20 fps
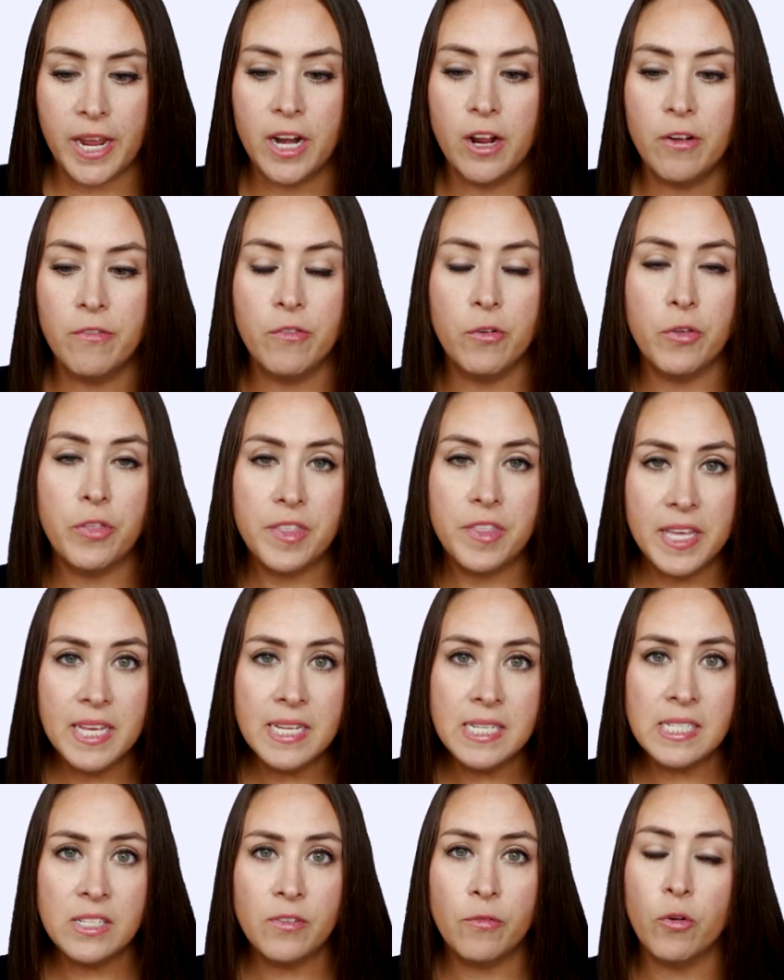And for
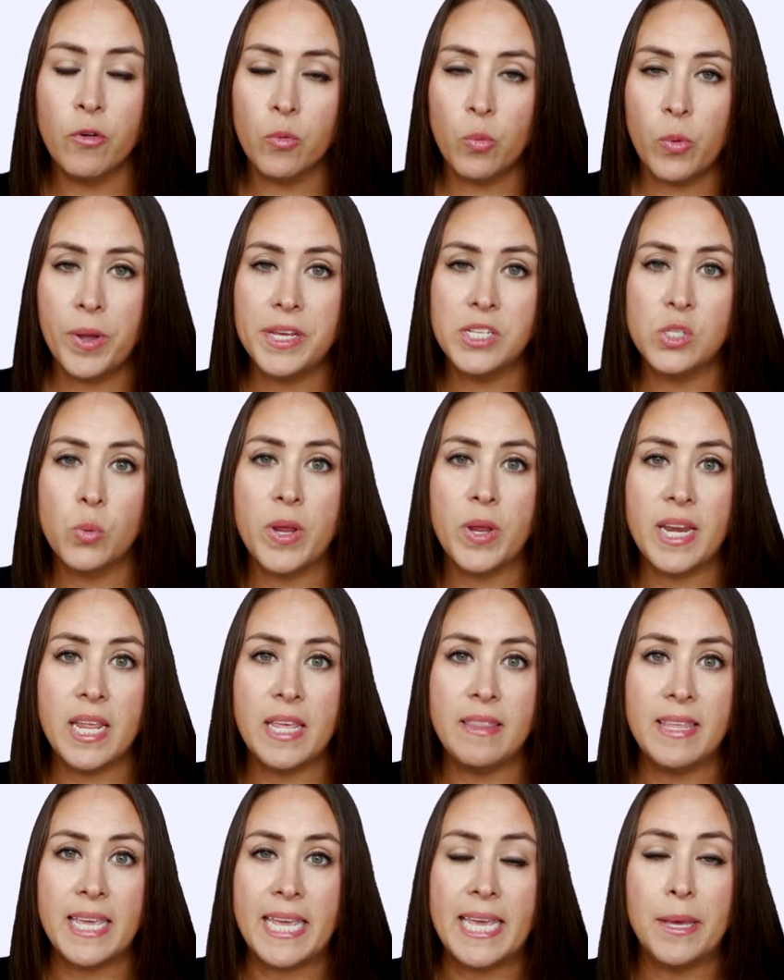this, for Wix, we
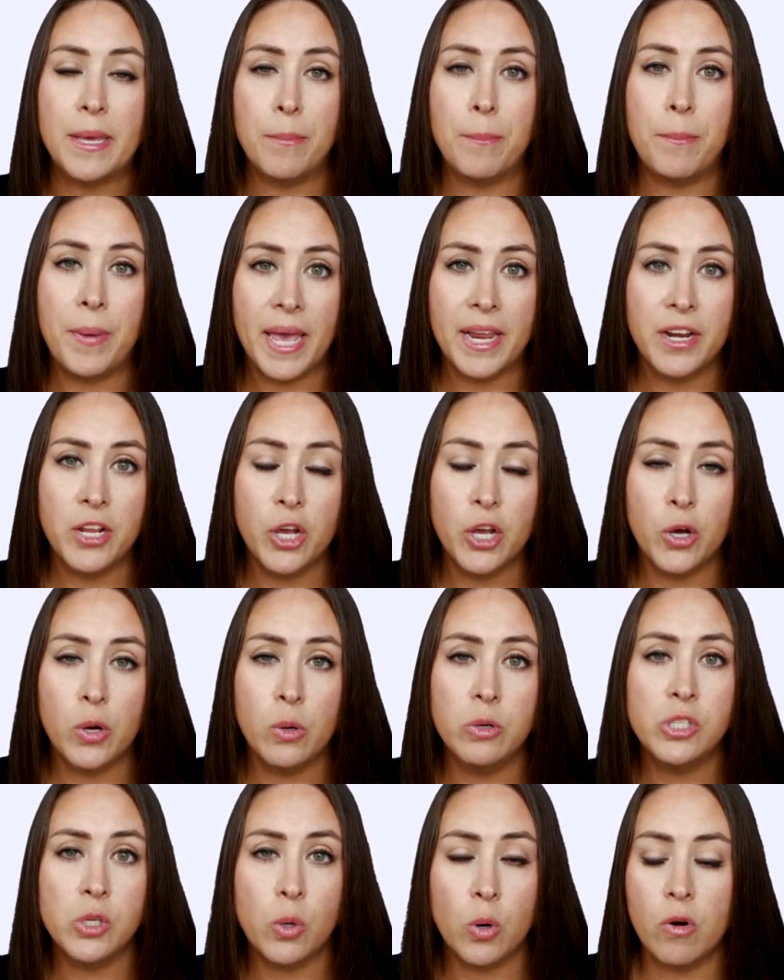need the embed
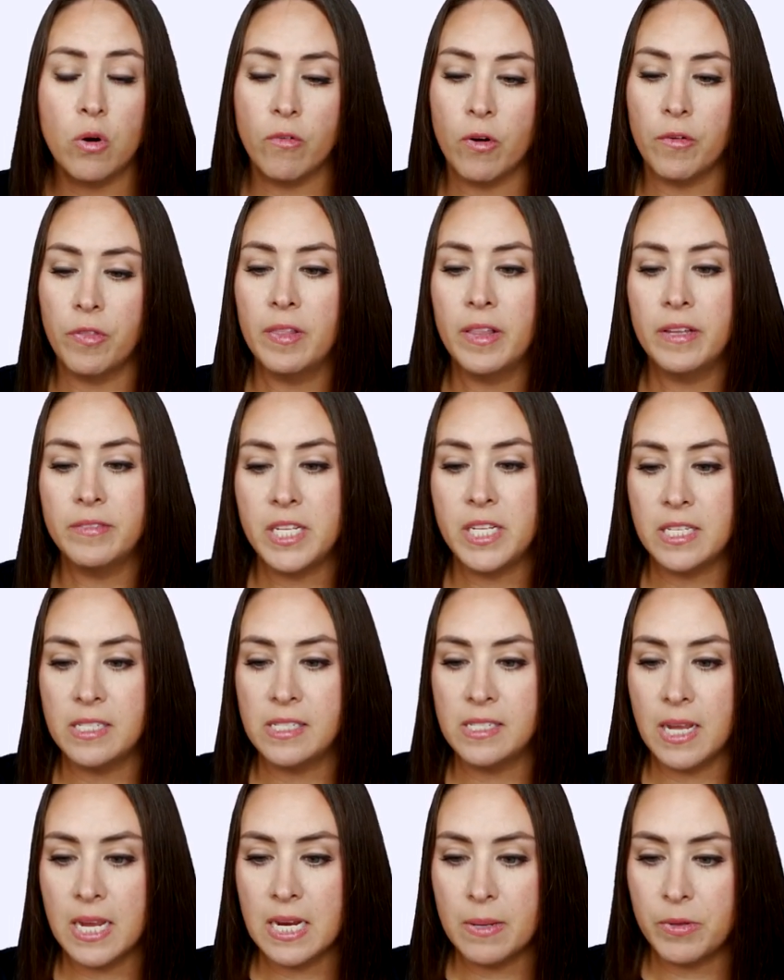code. So over on the left-hand
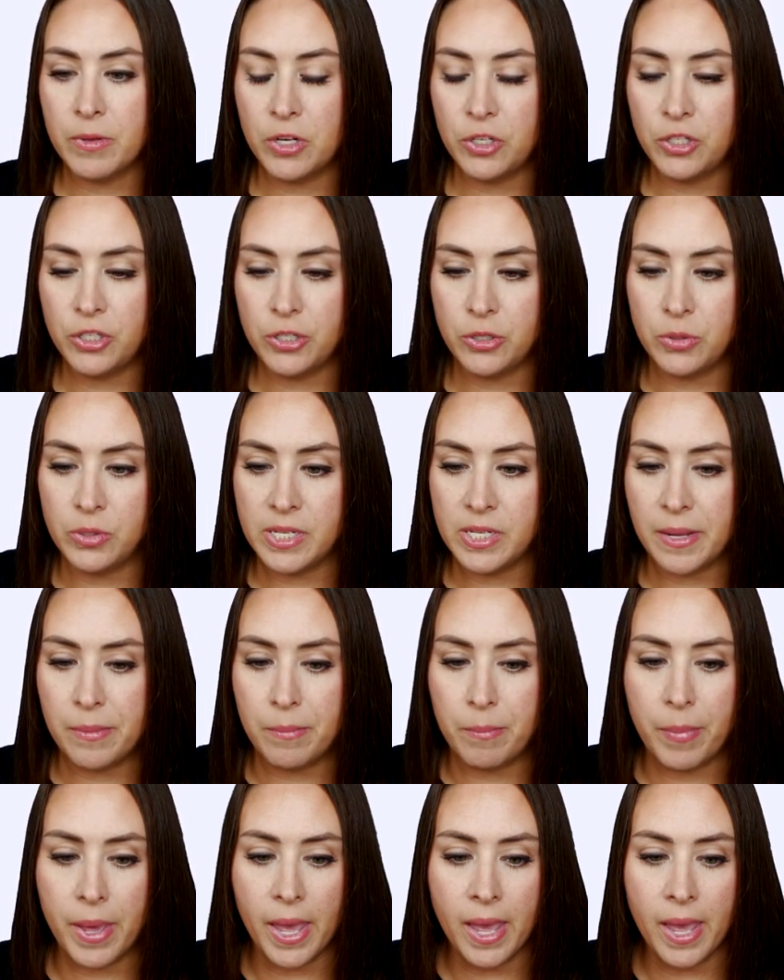side, I'm going to choose embed.